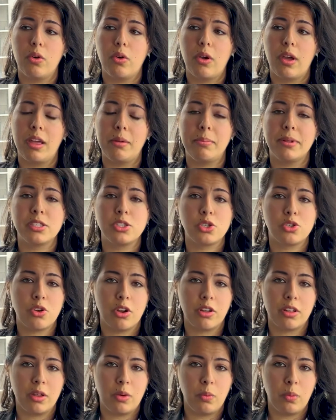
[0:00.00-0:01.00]
had been
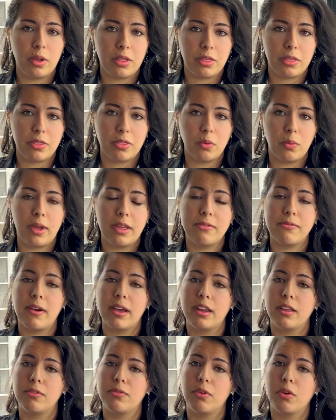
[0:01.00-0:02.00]
struggling with the
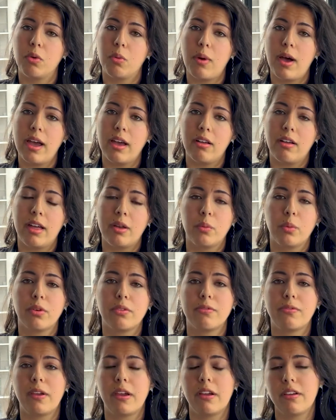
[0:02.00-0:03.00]
wayfinding for a while and were
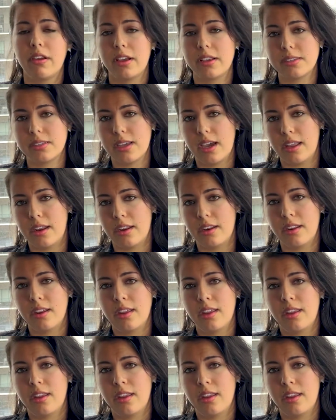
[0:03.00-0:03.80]
very excited